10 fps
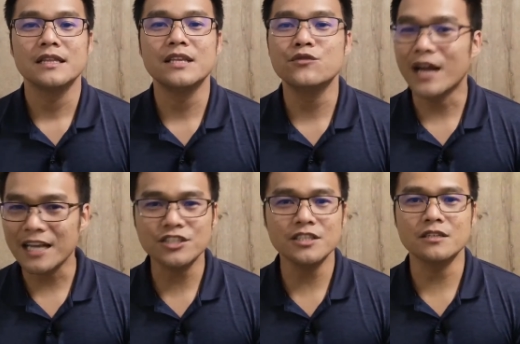The
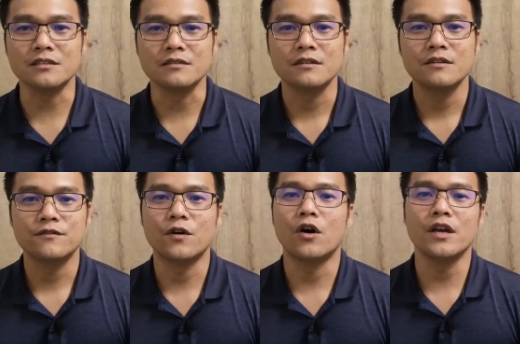rationale
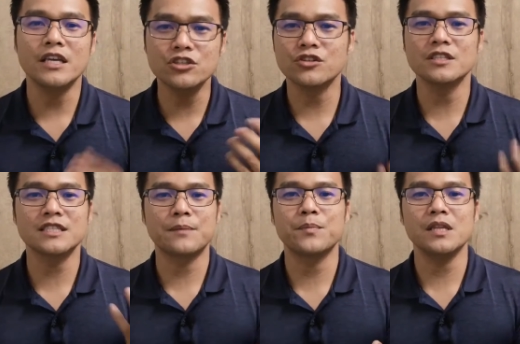for insurance
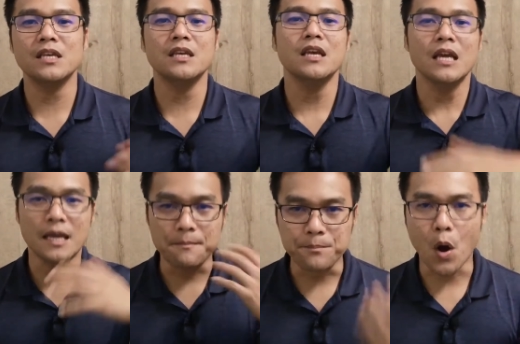company
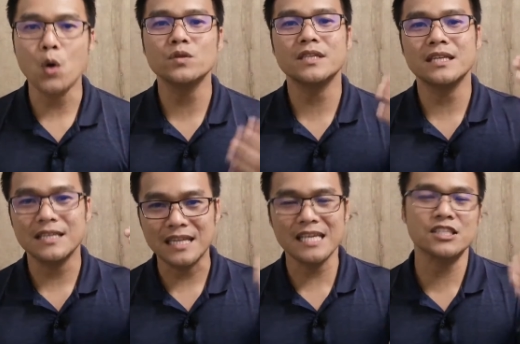
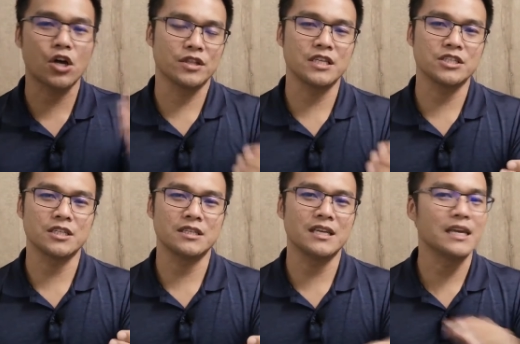imposing this
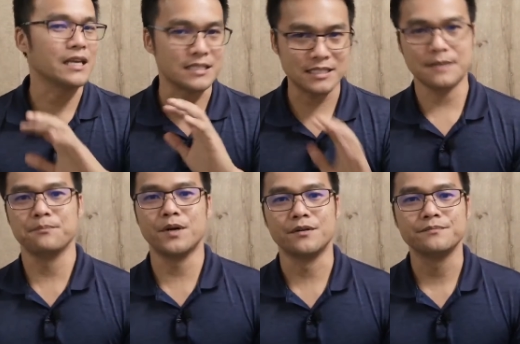condition is
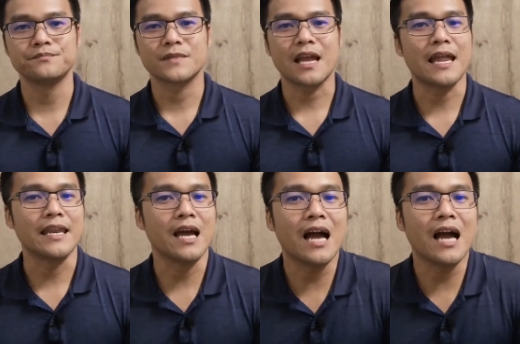simple. An